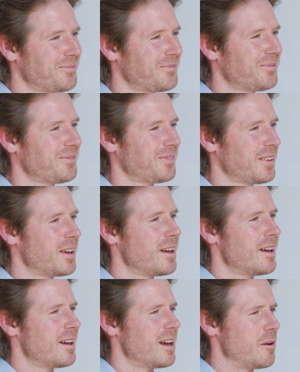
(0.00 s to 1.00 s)
be.
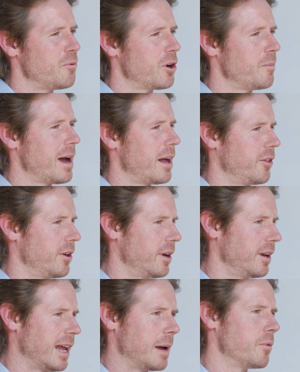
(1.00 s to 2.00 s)
And what about
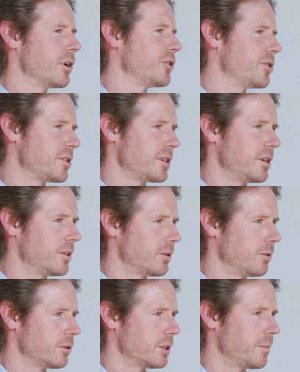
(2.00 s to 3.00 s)
the labour issues that you
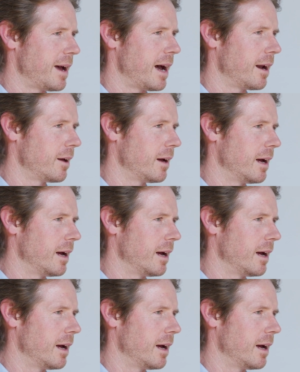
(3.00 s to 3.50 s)
talked about?